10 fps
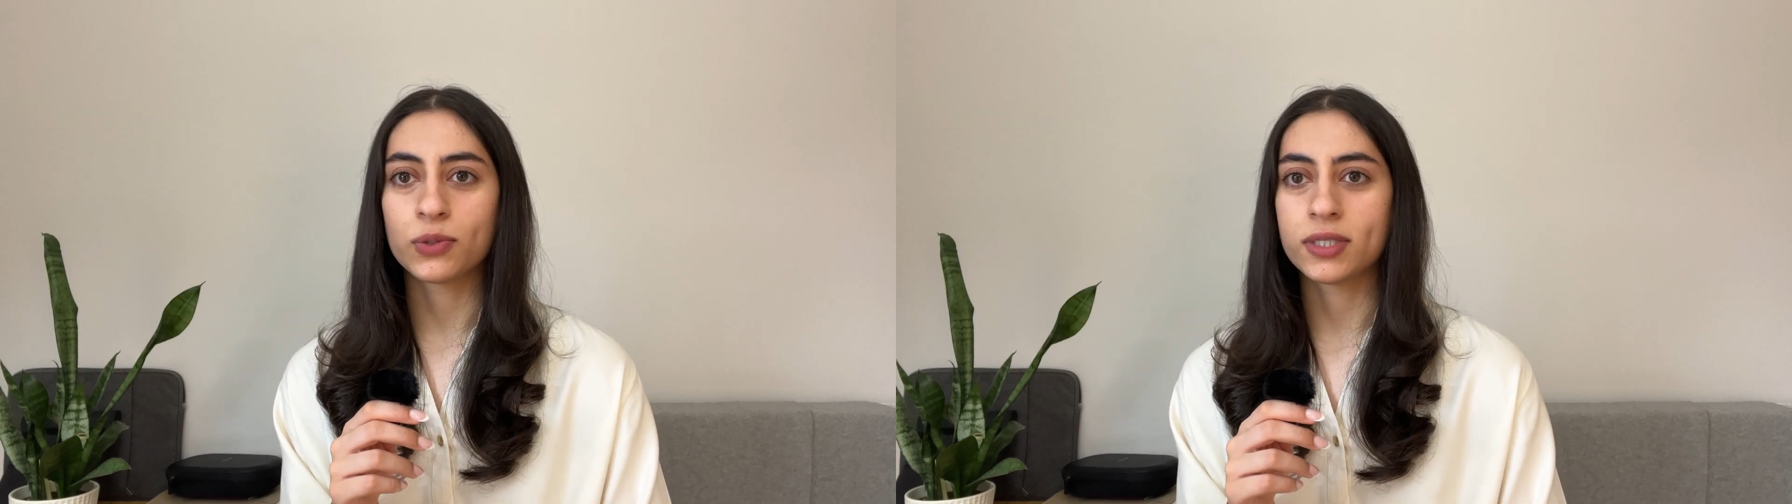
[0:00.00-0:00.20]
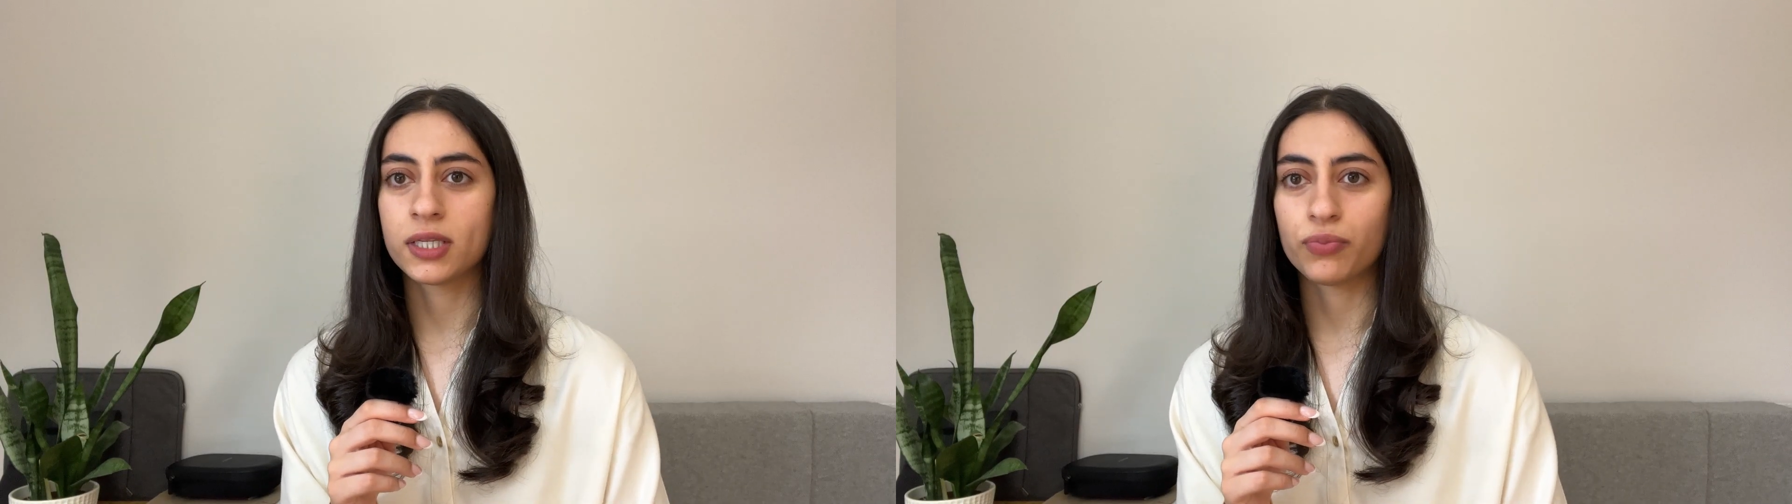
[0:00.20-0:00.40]

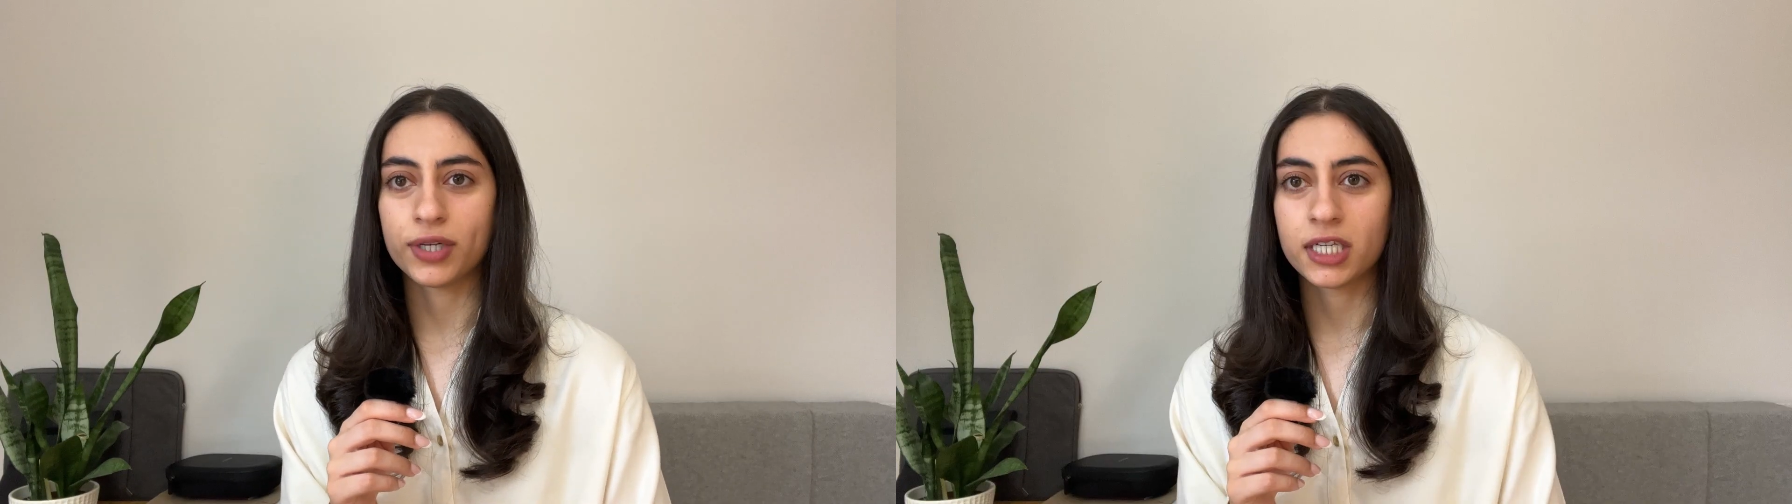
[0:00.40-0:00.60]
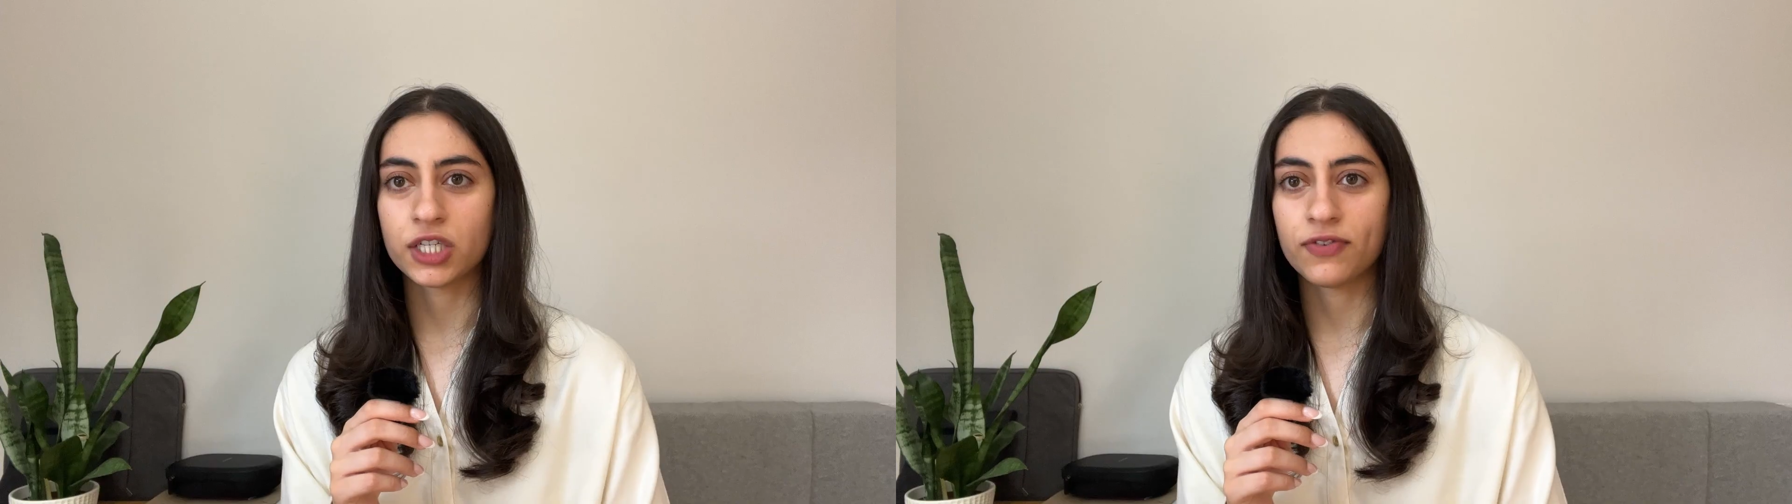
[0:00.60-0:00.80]
was the
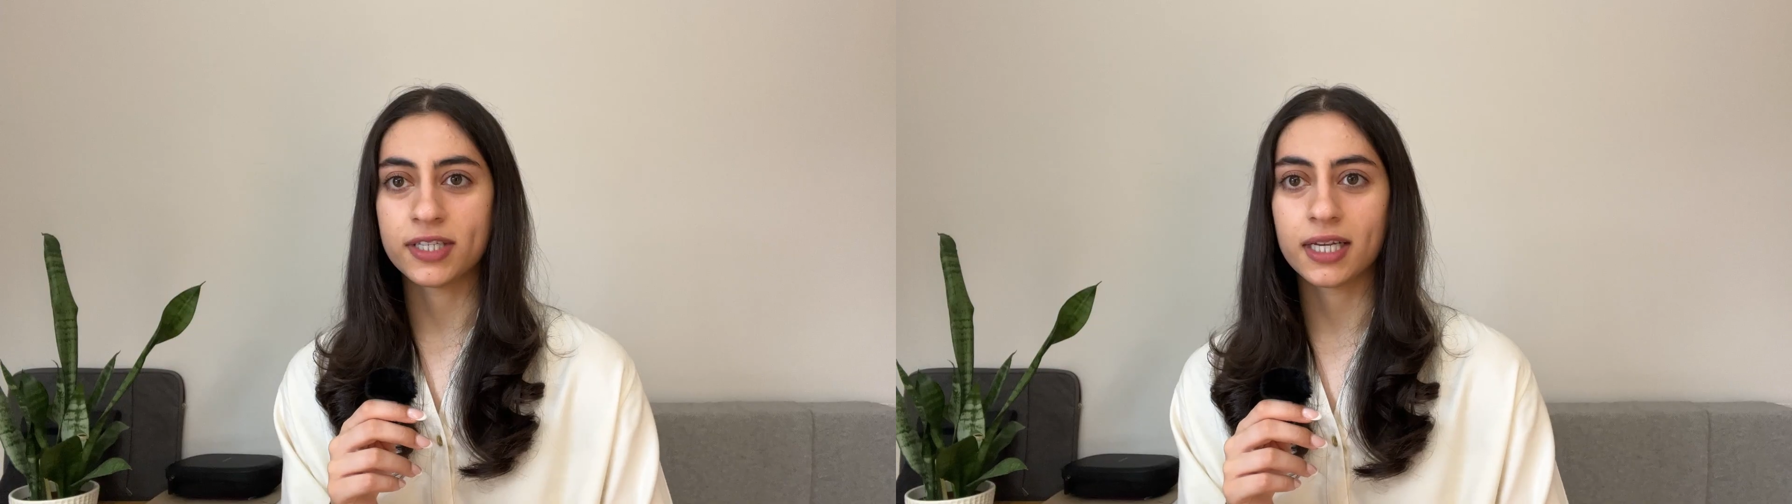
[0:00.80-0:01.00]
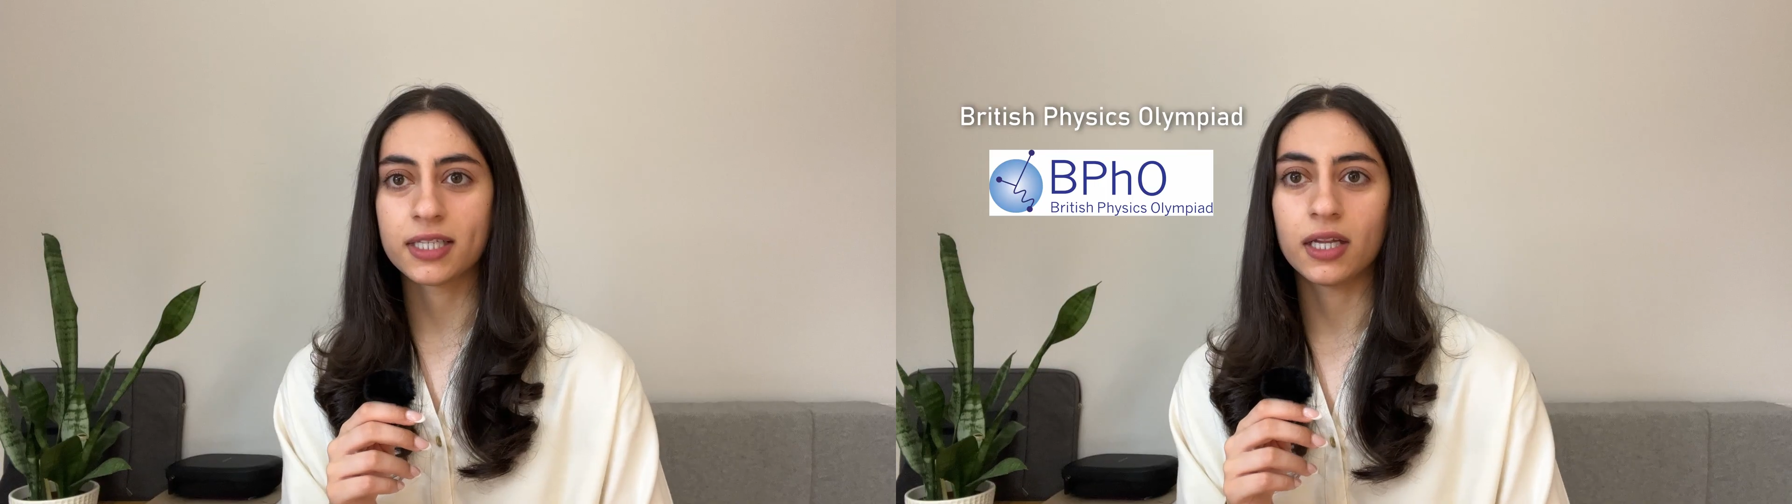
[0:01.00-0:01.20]
British
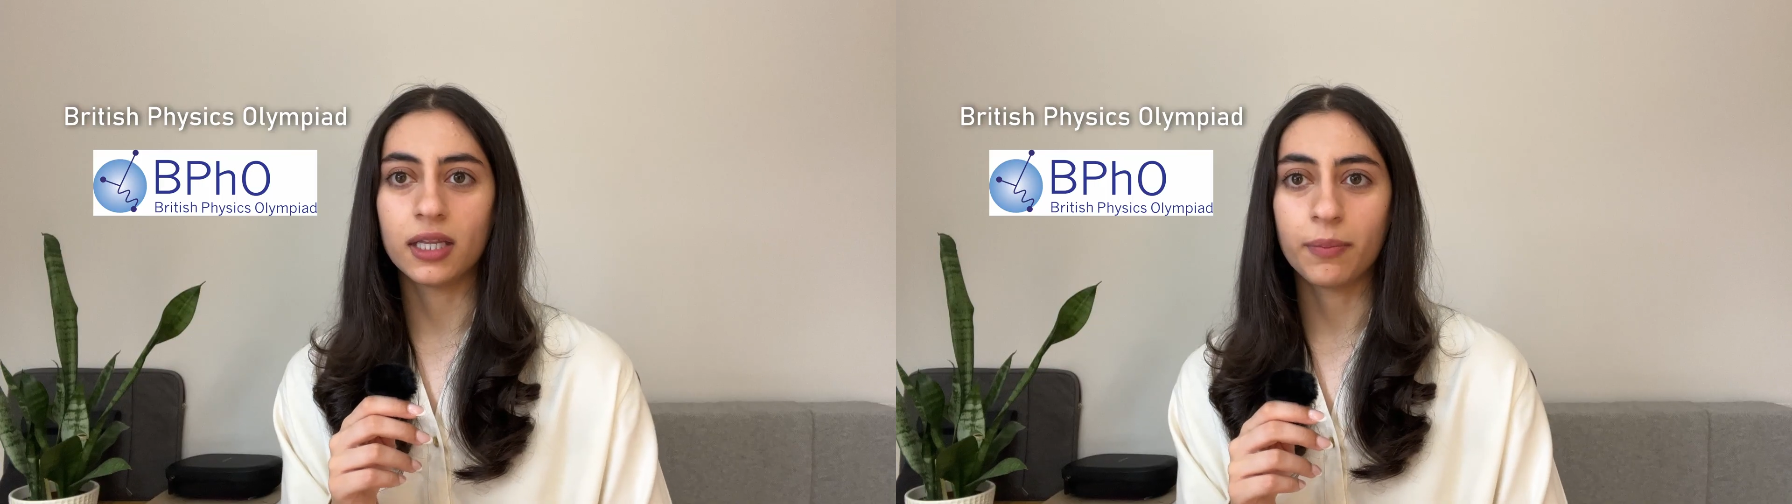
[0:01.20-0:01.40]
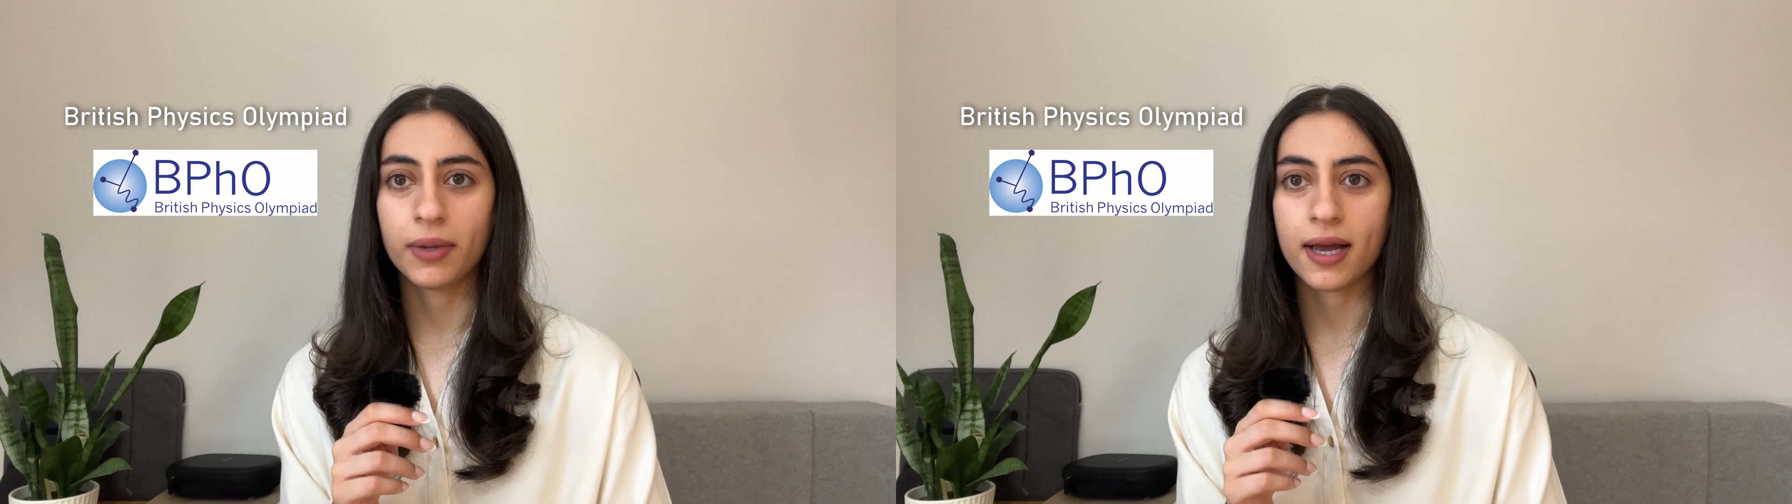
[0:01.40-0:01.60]
Physics
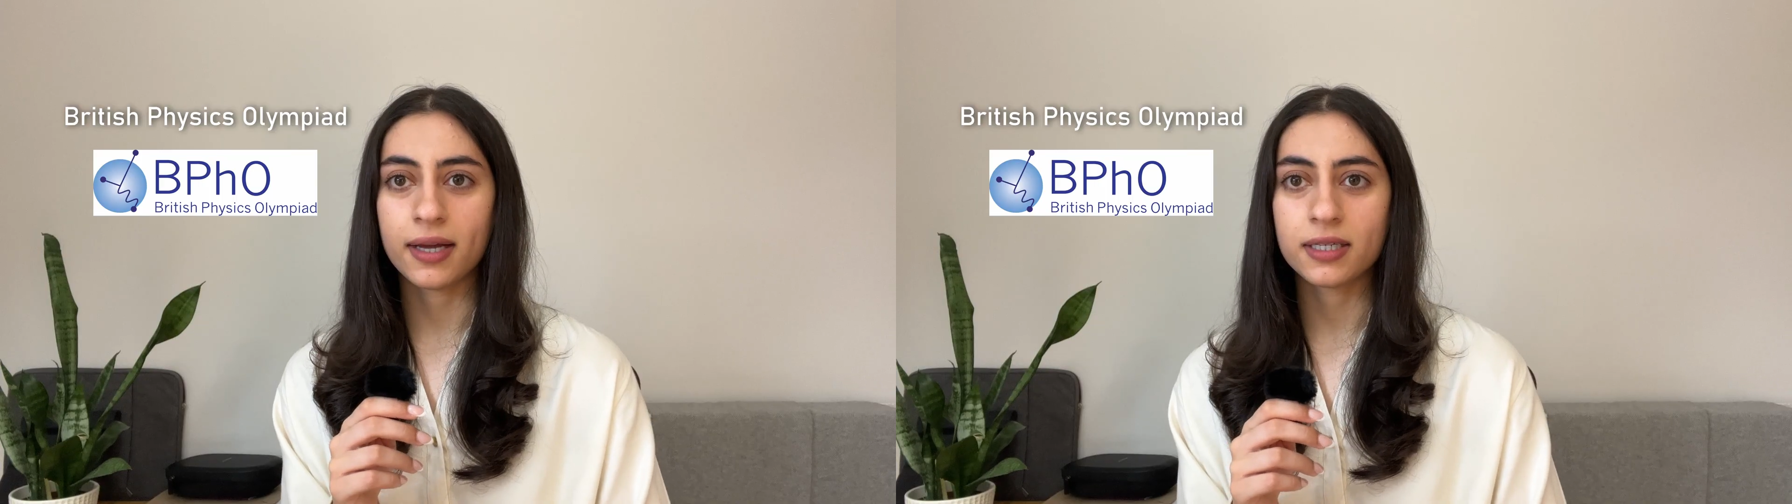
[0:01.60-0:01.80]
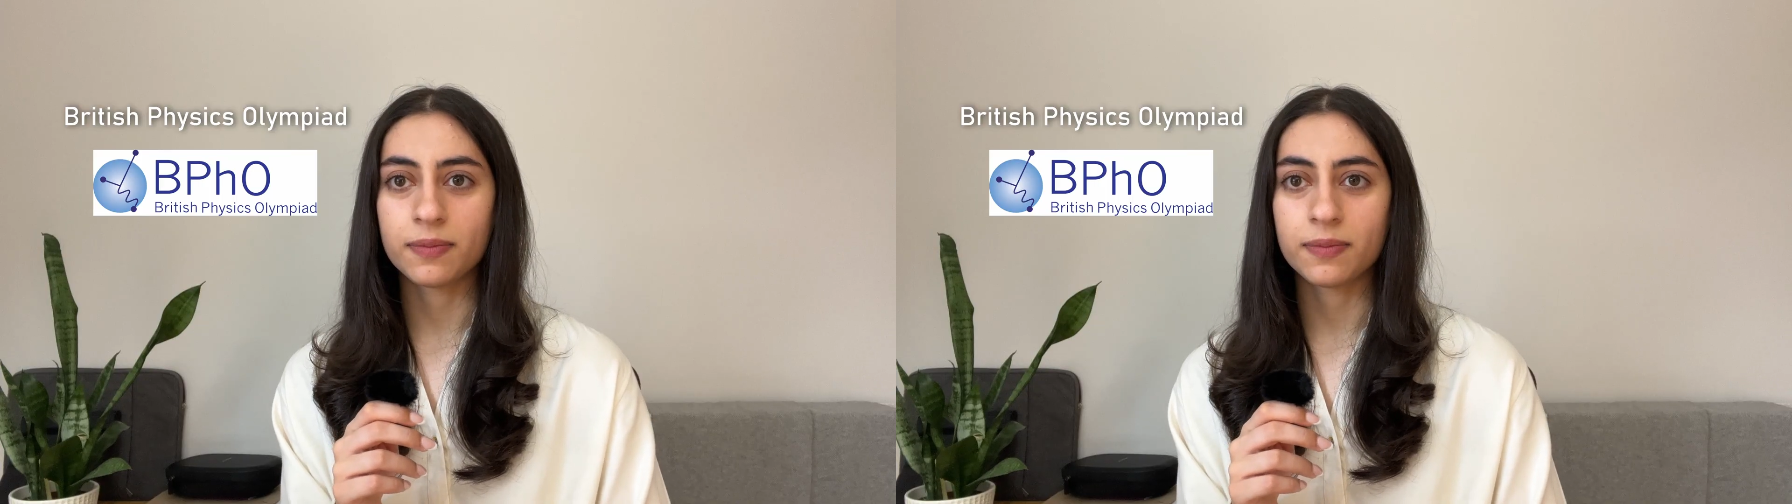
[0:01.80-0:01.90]
Olympiad.